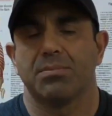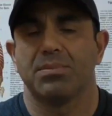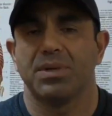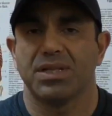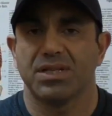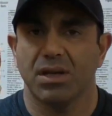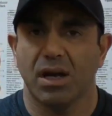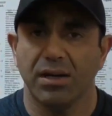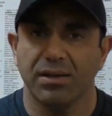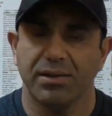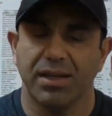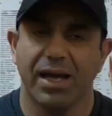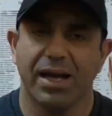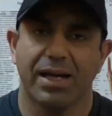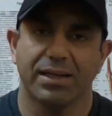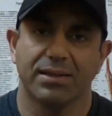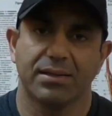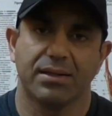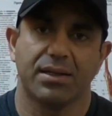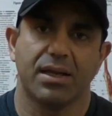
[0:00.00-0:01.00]
Beside
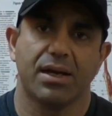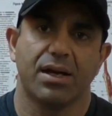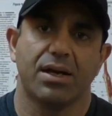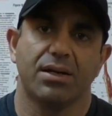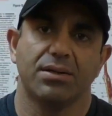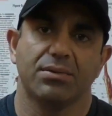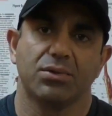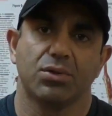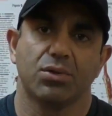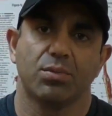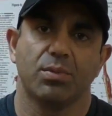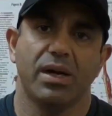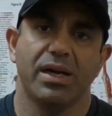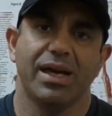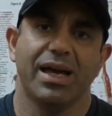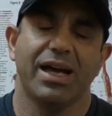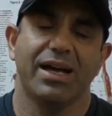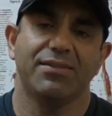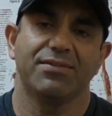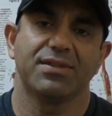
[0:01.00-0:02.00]
that, you
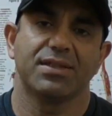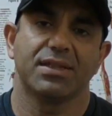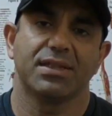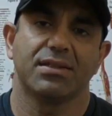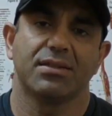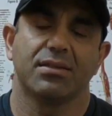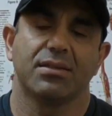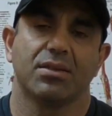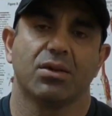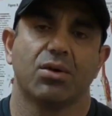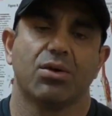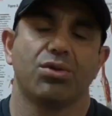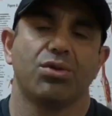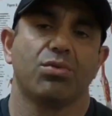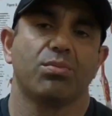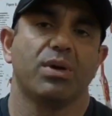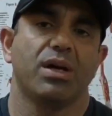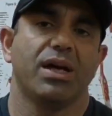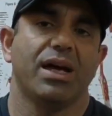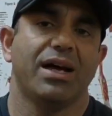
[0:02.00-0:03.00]
may have seen or
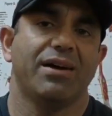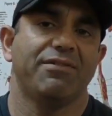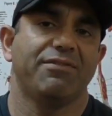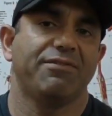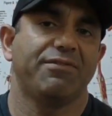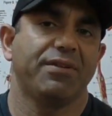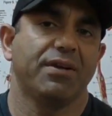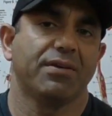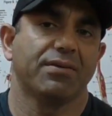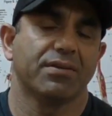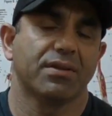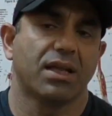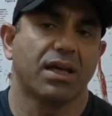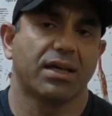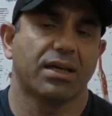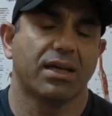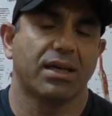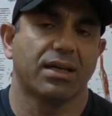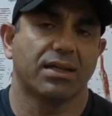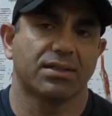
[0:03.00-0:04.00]
you may have felt
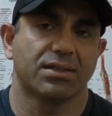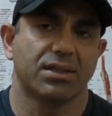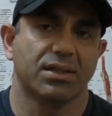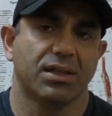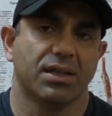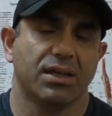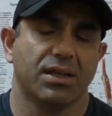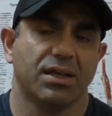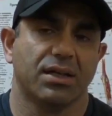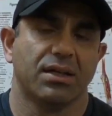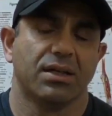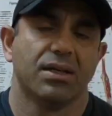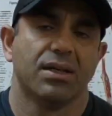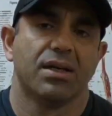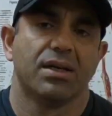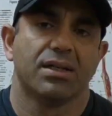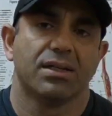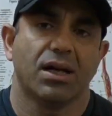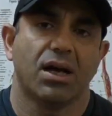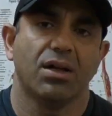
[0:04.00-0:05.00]
like
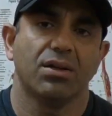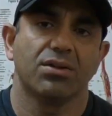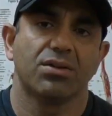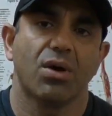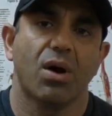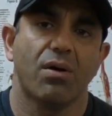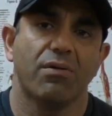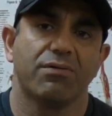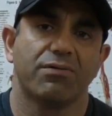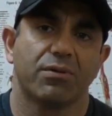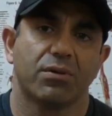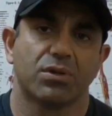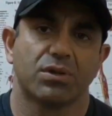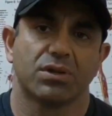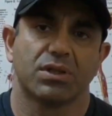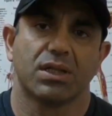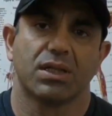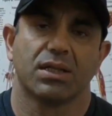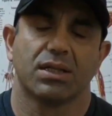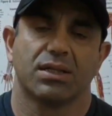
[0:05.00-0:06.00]

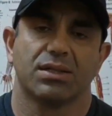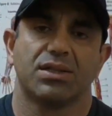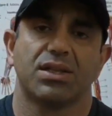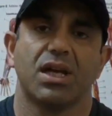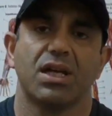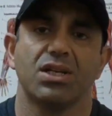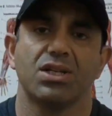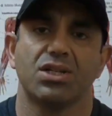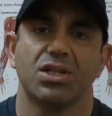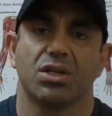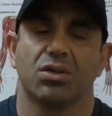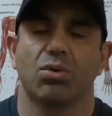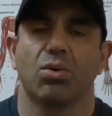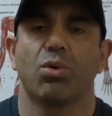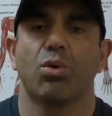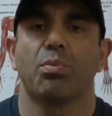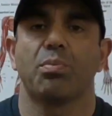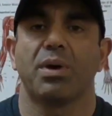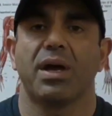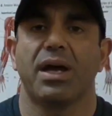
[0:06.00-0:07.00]
uncomfort, tension,
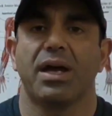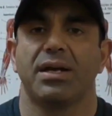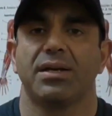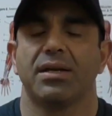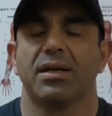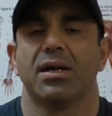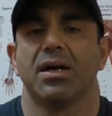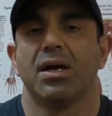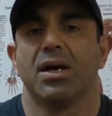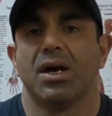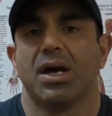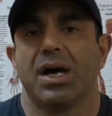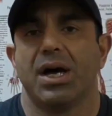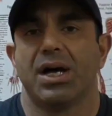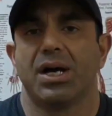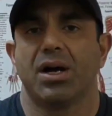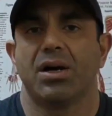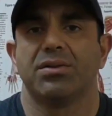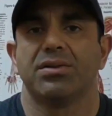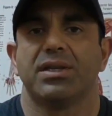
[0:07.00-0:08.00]
or pain
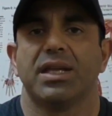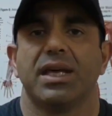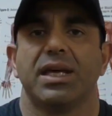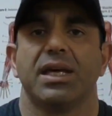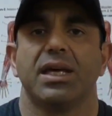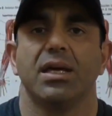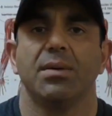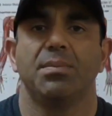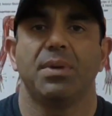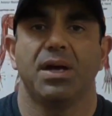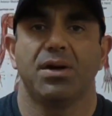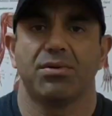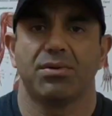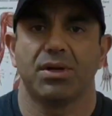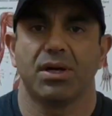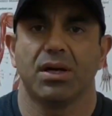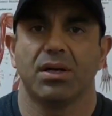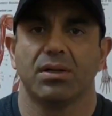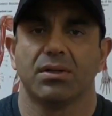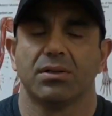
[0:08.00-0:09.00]
around the hip
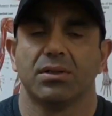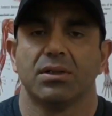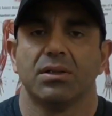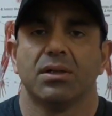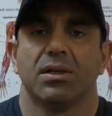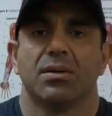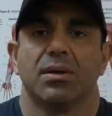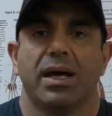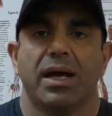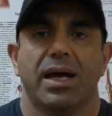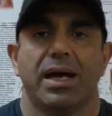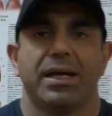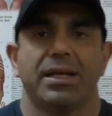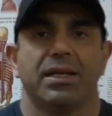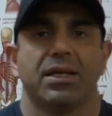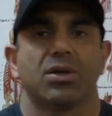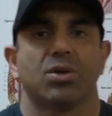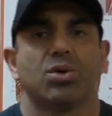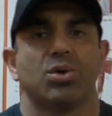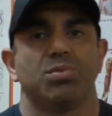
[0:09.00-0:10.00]
area,
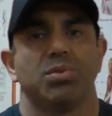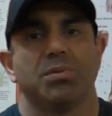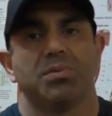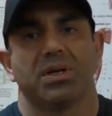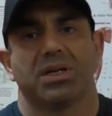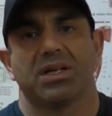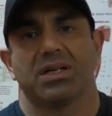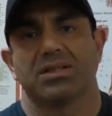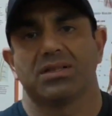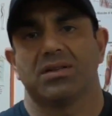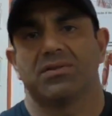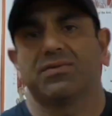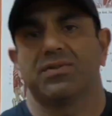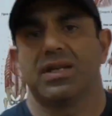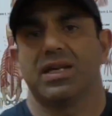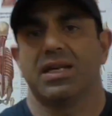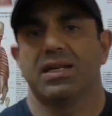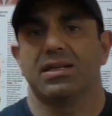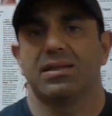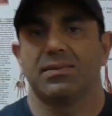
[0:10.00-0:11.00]
and it could be because of
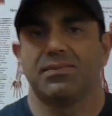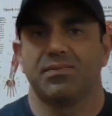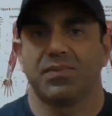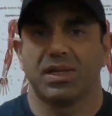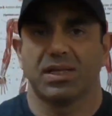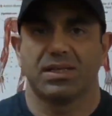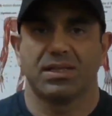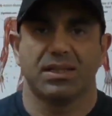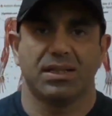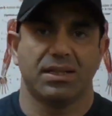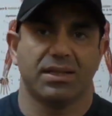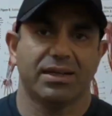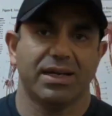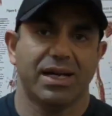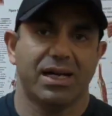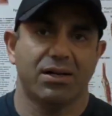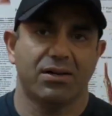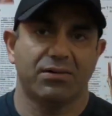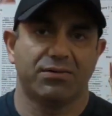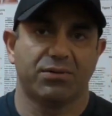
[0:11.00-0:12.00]
the sitting
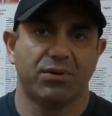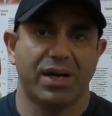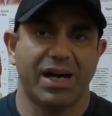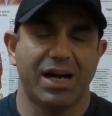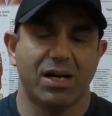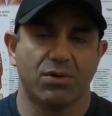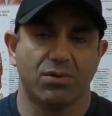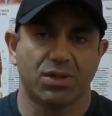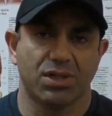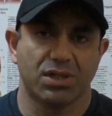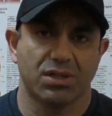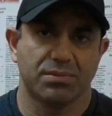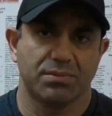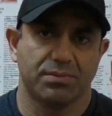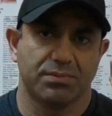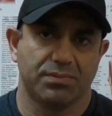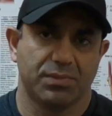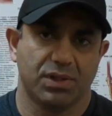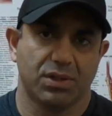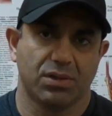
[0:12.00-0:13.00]
out for hours,